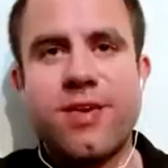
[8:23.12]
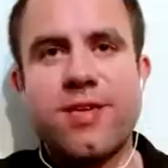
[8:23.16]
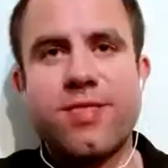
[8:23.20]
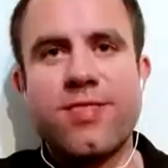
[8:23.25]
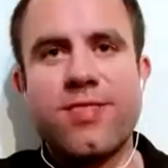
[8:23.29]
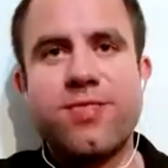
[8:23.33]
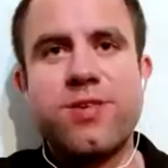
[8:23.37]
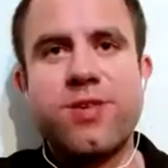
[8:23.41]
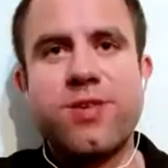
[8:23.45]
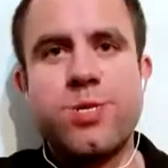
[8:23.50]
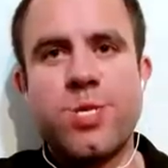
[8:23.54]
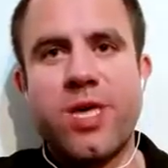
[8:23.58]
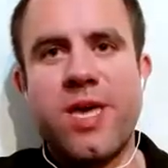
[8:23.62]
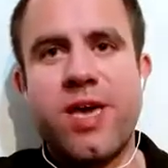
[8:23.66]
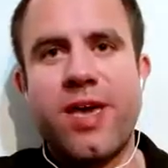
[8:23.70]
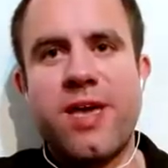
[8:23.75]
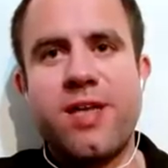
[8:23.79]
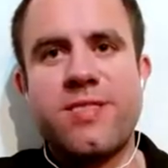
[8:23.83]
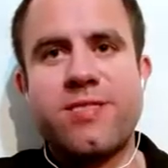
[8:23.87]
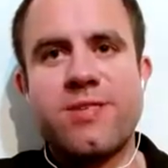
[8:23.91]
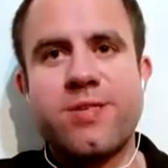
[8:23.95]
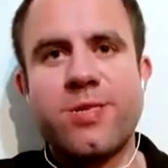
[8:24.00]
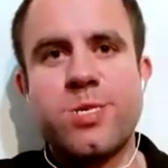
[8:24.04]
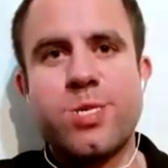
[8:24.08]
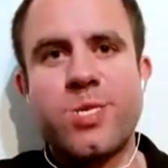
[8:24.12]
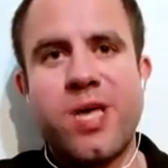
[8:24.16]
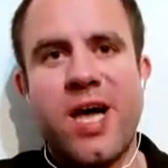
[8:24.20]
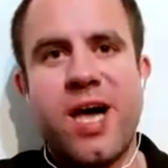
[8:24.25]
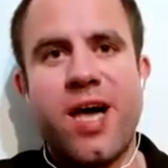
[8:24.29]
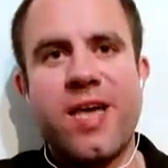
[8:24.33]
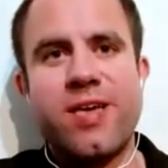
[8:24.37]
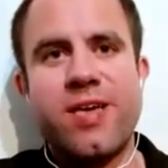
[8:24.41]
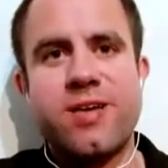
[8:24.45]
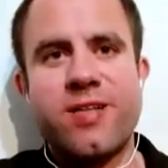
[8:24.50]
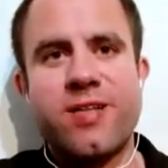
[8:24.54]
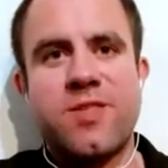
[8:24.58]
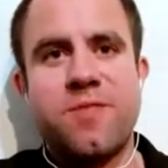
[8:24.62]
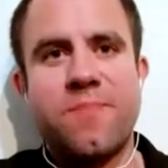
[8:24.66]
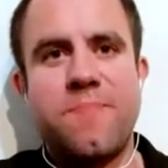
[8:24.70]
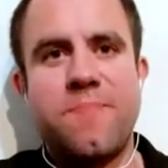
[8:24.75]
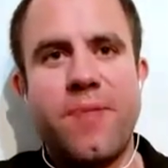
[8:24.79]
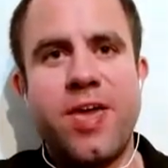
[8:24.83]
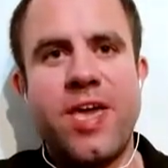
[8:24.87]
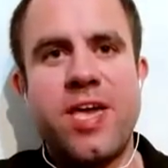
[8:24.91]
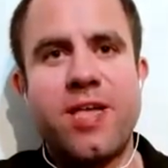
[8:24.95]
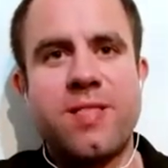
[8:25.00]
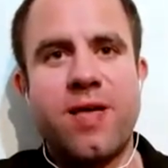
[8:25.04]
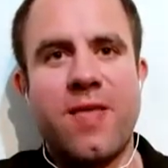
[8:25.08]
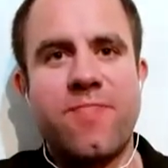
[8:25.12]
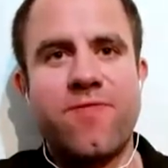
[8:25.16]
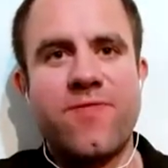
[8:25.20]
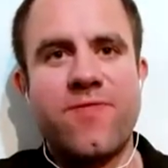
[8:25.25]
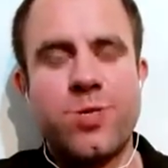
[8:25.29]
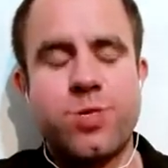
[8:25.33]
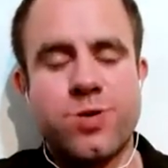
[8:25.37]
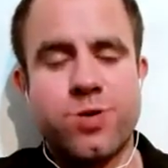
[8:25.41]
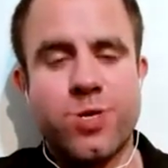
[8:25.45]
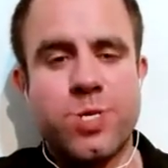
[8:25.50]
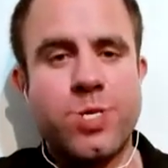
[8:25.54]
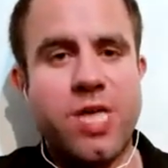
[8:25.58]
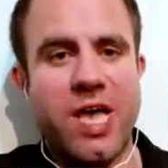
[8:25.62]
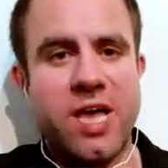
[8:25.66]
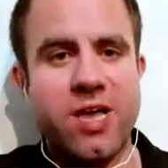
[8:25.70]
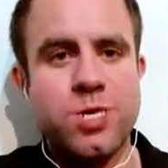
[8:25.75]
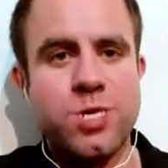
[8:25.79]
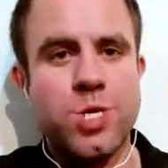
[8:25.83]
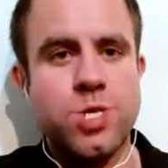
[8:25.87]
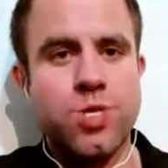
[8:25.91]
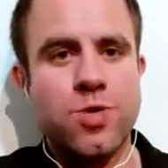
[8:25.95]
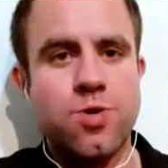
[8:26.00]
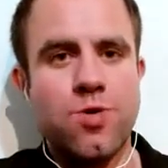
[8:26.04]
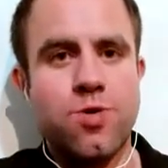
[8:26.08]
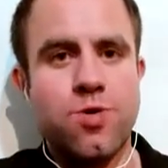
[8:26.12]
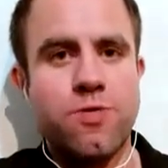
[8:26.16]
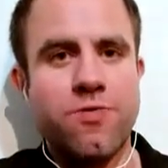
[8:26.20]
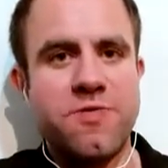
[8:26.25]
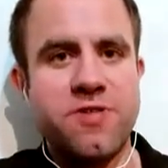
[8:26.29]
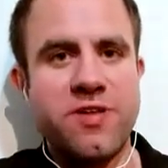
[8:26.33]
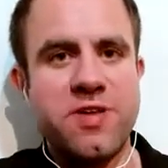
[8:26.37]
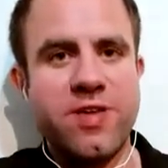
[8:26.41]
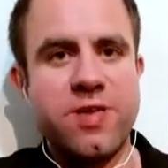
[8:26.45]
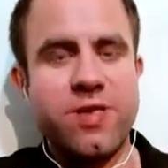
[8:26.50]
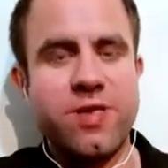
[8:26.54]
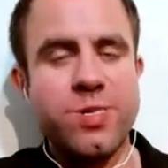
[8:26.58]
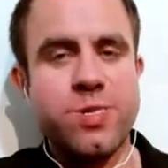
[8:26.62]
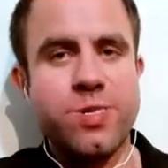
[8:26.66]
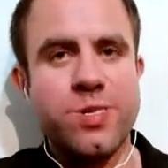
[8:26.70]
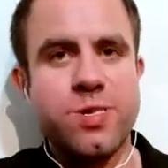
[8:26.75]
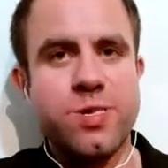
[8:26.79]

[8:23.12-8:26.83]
there's a desire to be like the success stories,